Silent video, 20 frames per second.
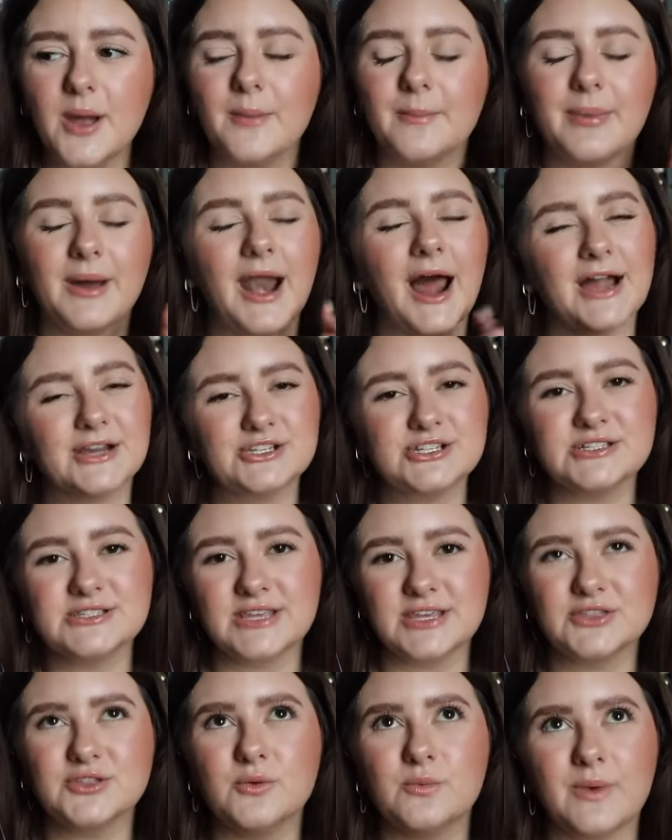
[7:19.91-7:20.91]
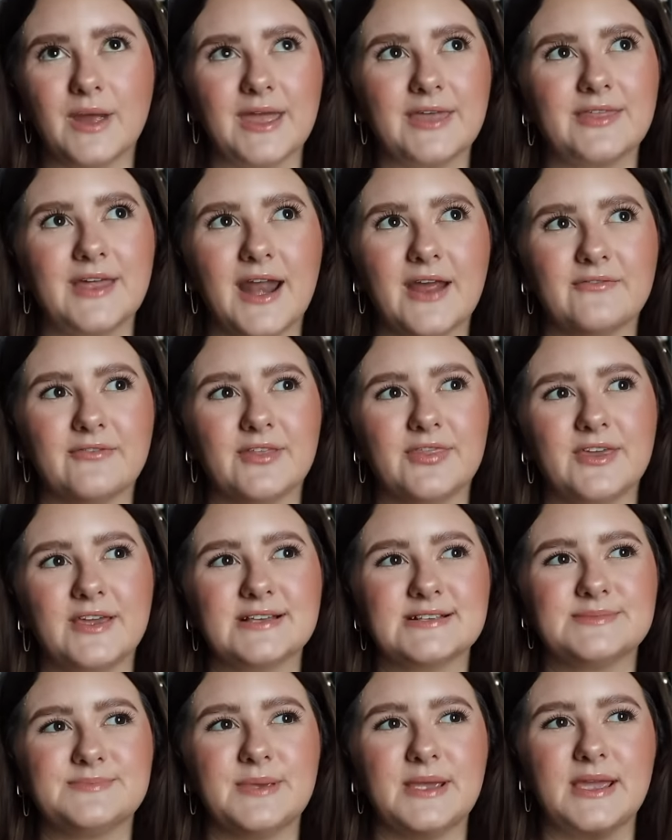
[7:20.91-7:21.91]
but I just think the way that everything
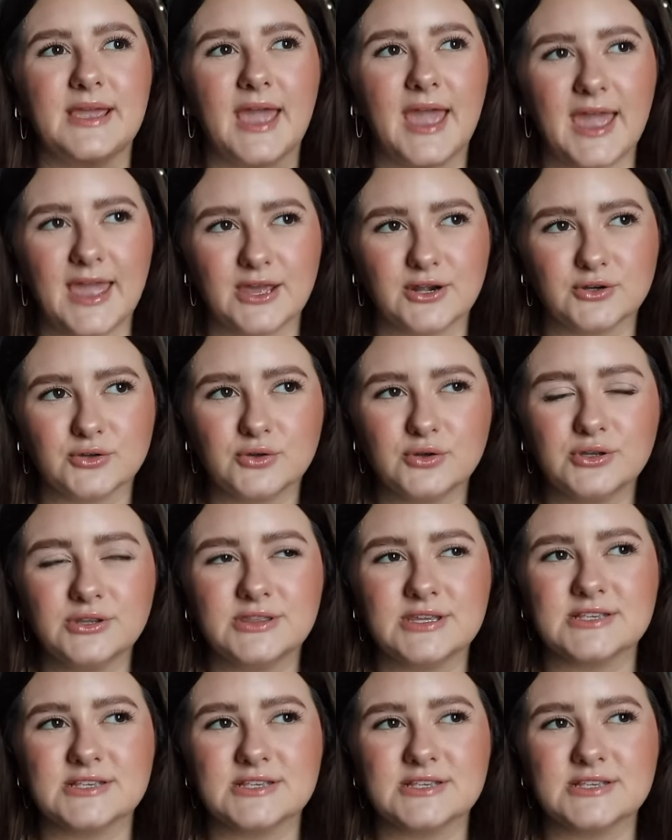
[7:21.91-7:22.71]
is being handled,